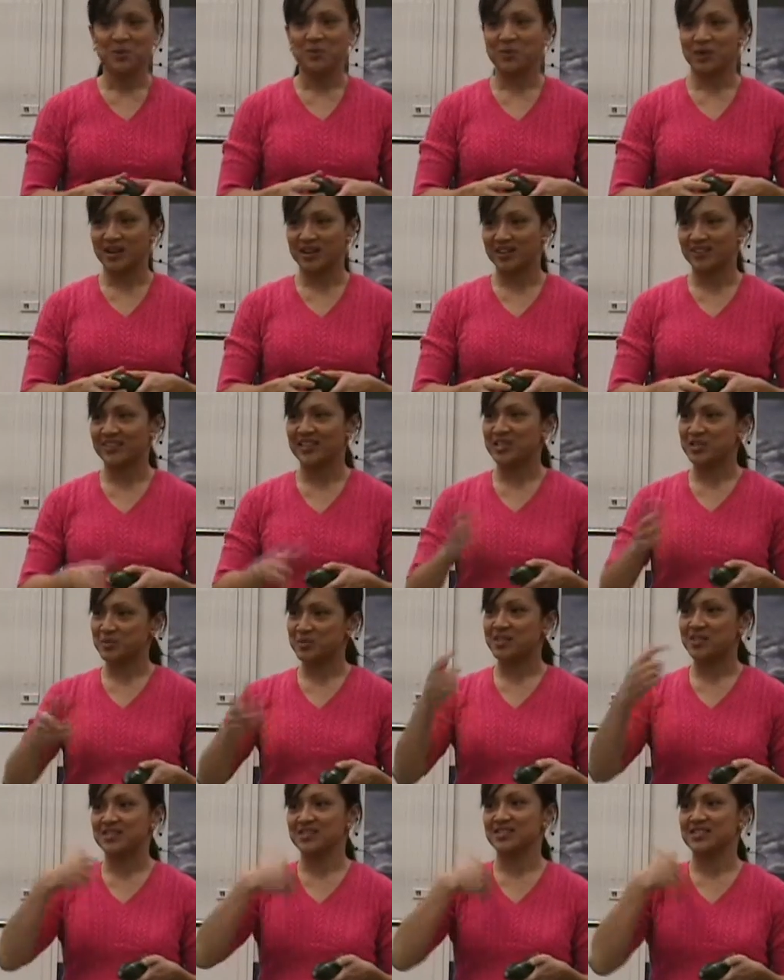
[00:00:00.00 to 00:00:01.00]
Well, that's
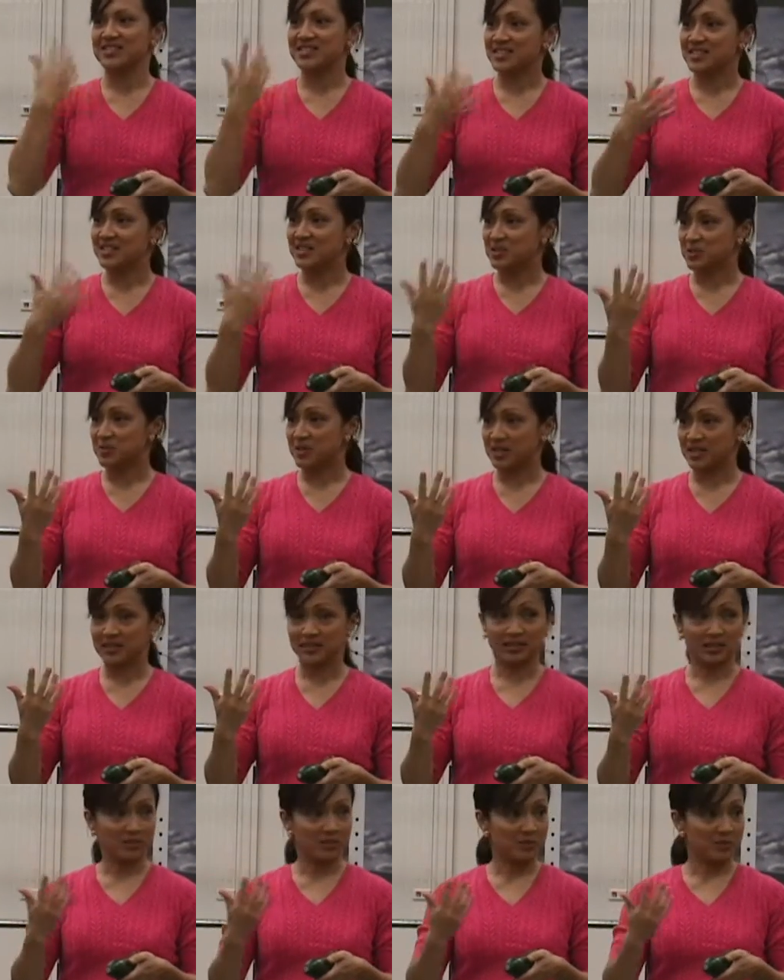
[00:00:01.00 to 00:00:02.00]
because the seed has made it a
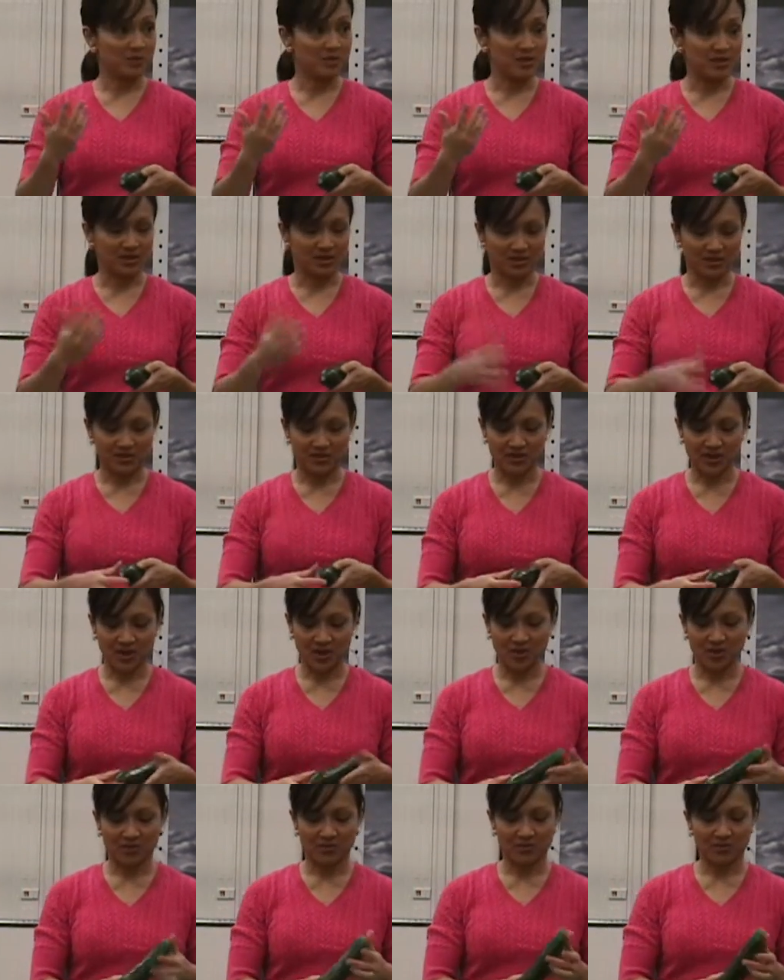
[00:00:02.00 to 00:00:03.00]
little bit bitter.
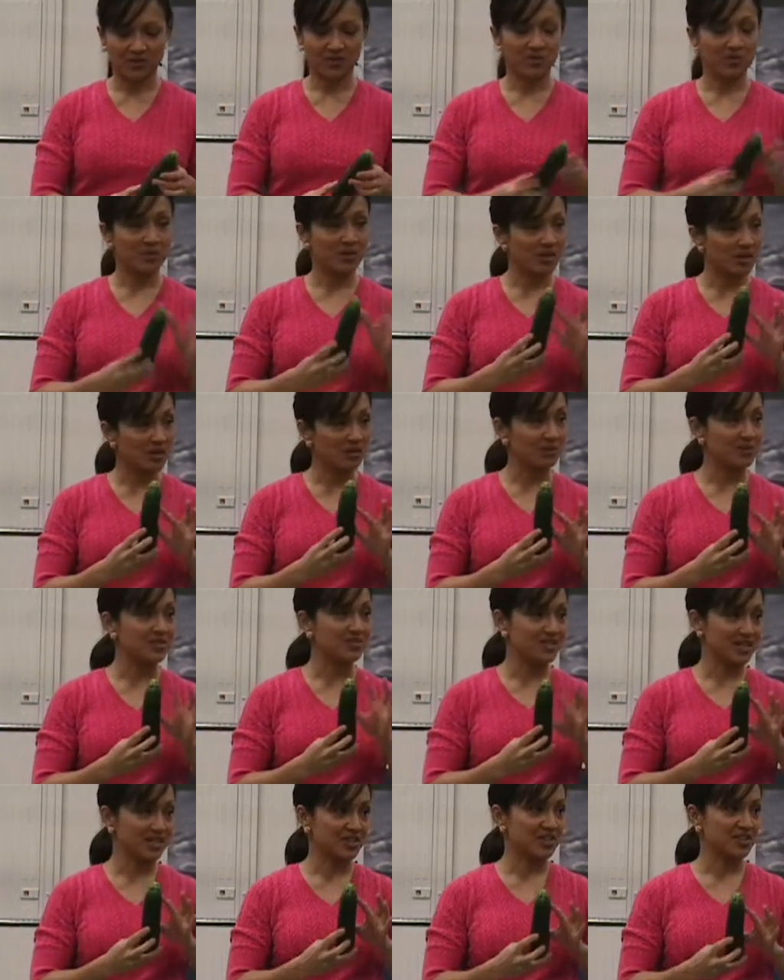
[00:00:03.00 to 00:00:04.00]
So the smaller
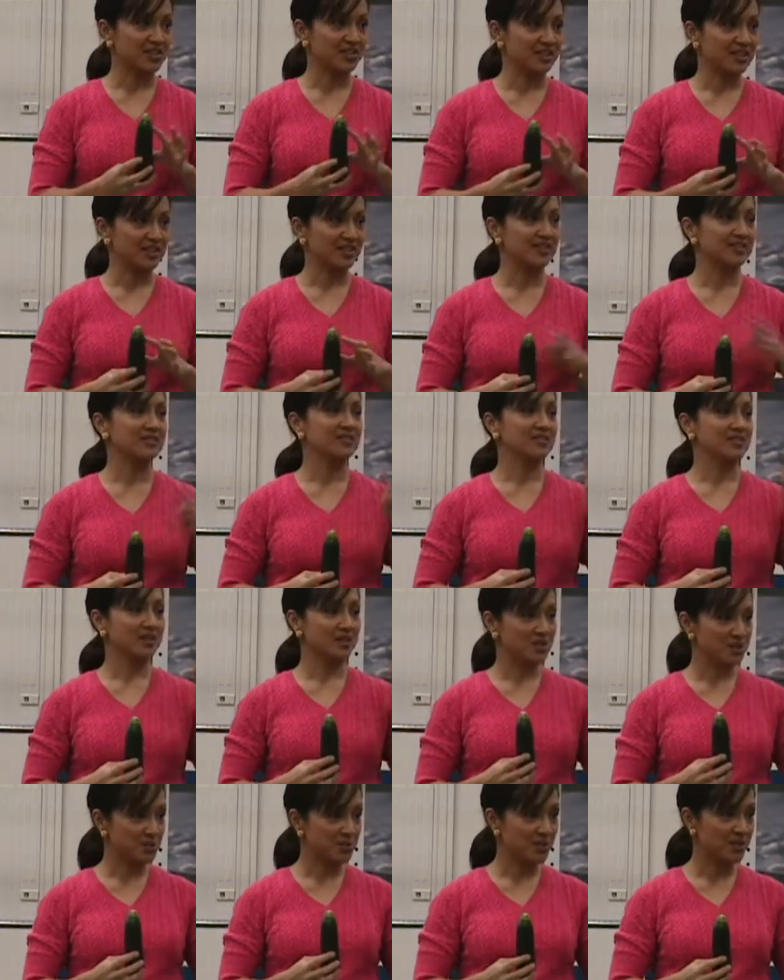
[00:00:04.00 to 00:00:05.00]
ones actually
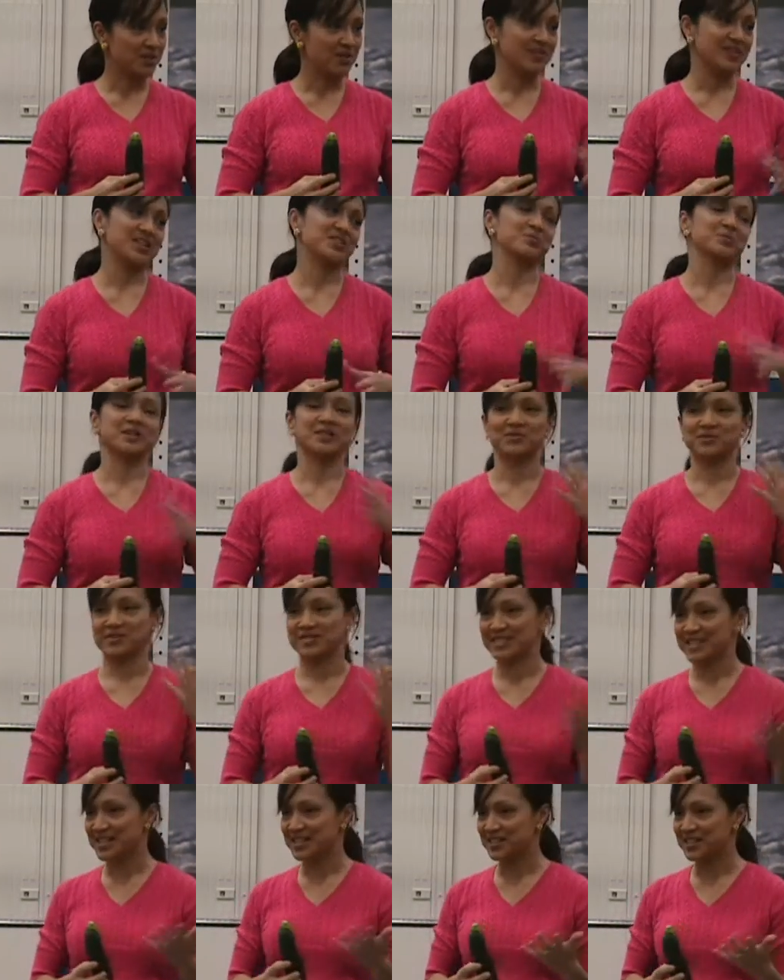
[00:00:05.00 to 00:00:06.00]
are sweeter, and that's why this
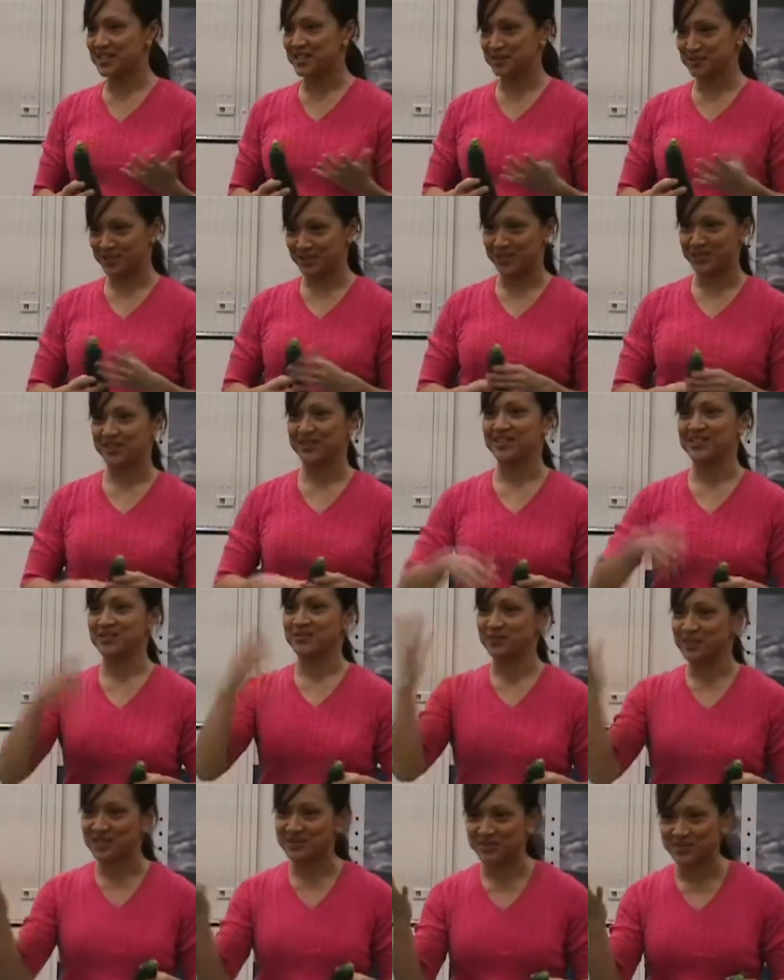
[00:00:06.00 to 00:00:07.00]
Italian eggplant
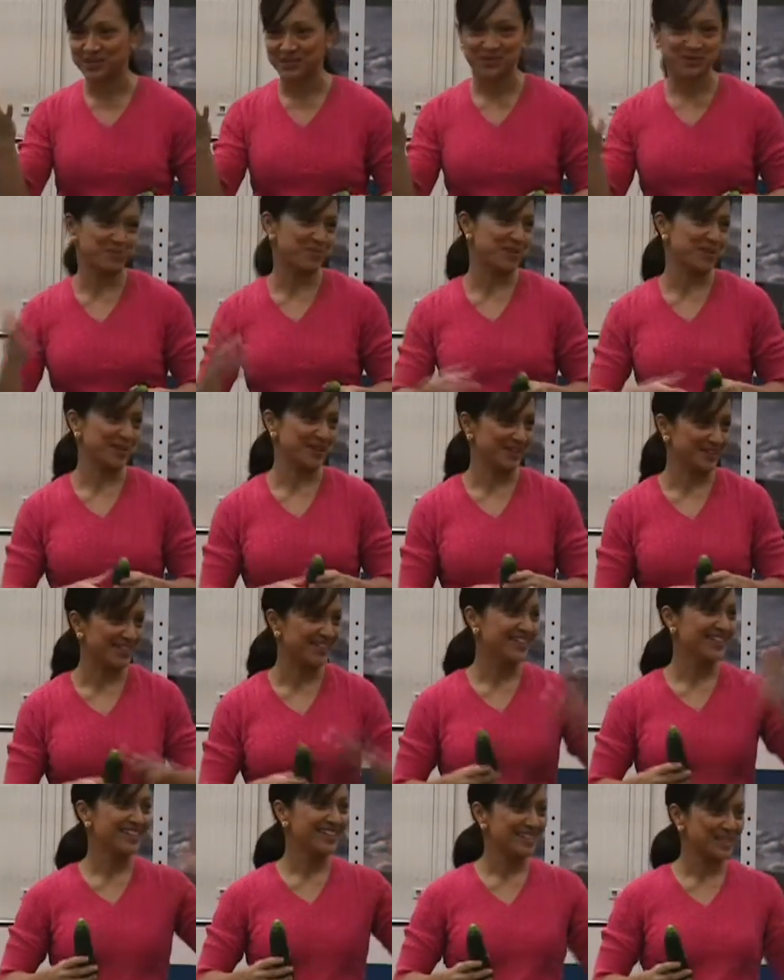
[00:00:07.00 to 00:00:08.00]
costs $5 a pound,
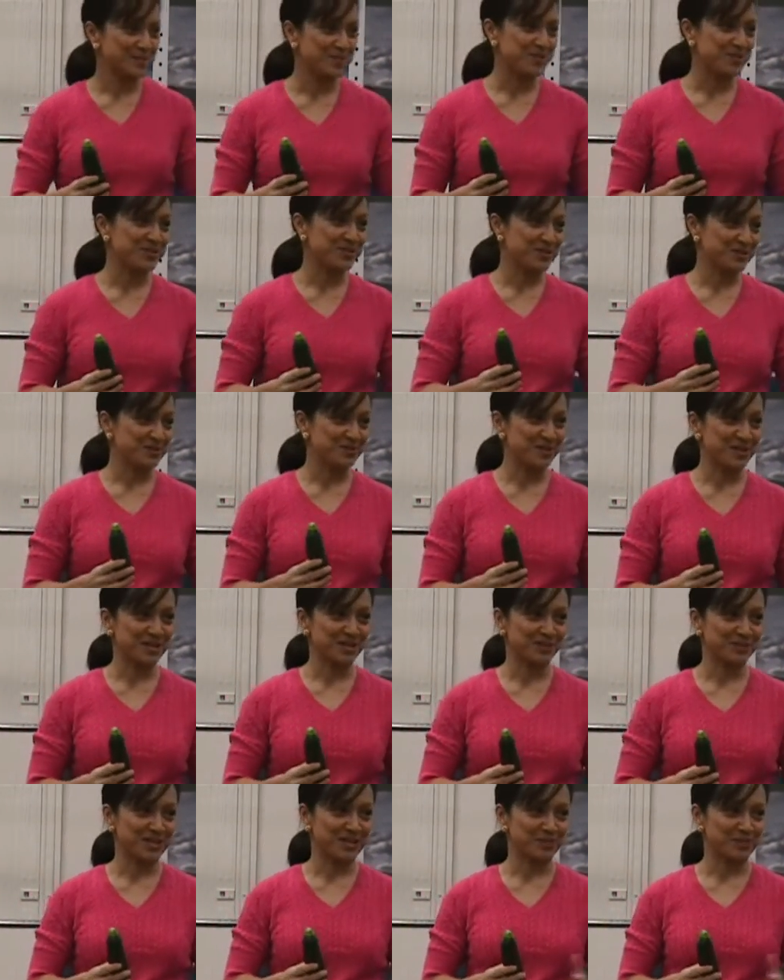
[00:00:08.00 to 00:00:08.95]
as opposed to the regular